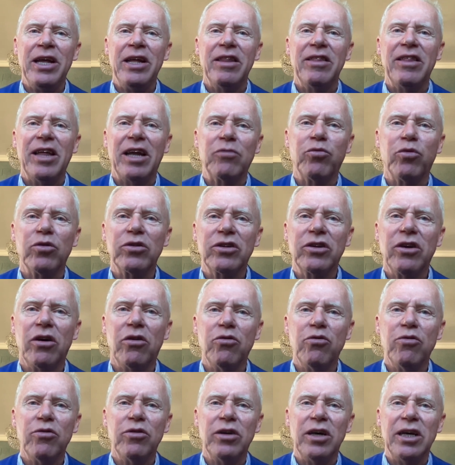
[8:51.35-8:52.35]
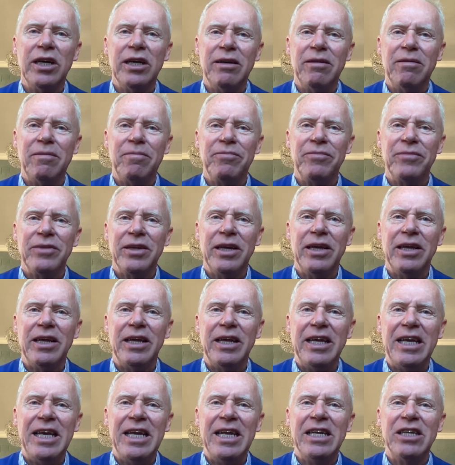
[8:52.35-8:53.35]
that would go
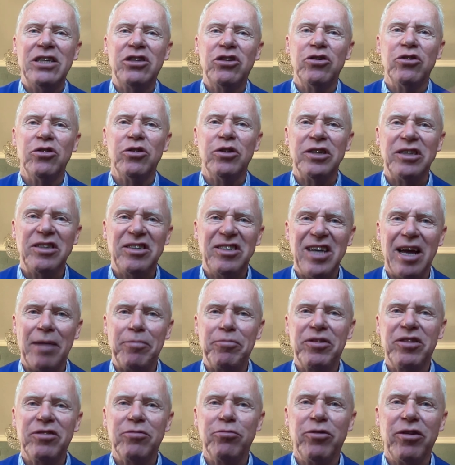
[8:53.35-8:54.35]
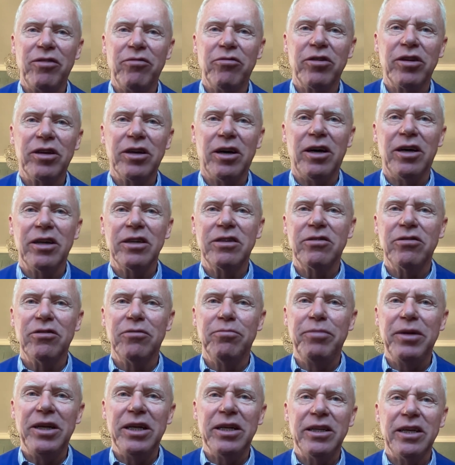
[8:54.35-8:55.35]
into depth with regard to
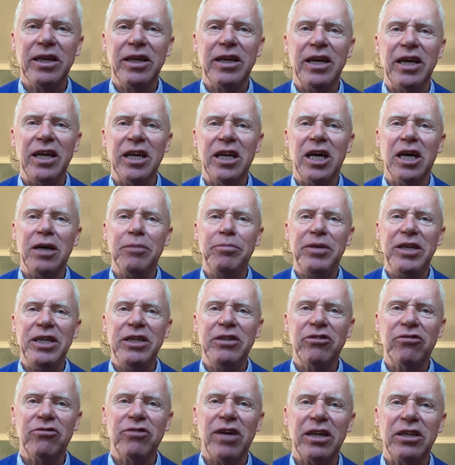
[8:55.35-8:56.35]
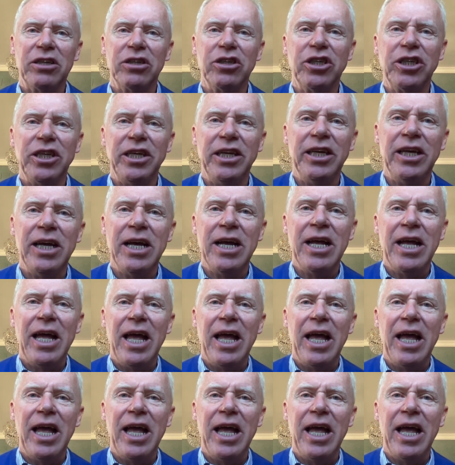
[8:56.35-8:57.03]
building an IP strategy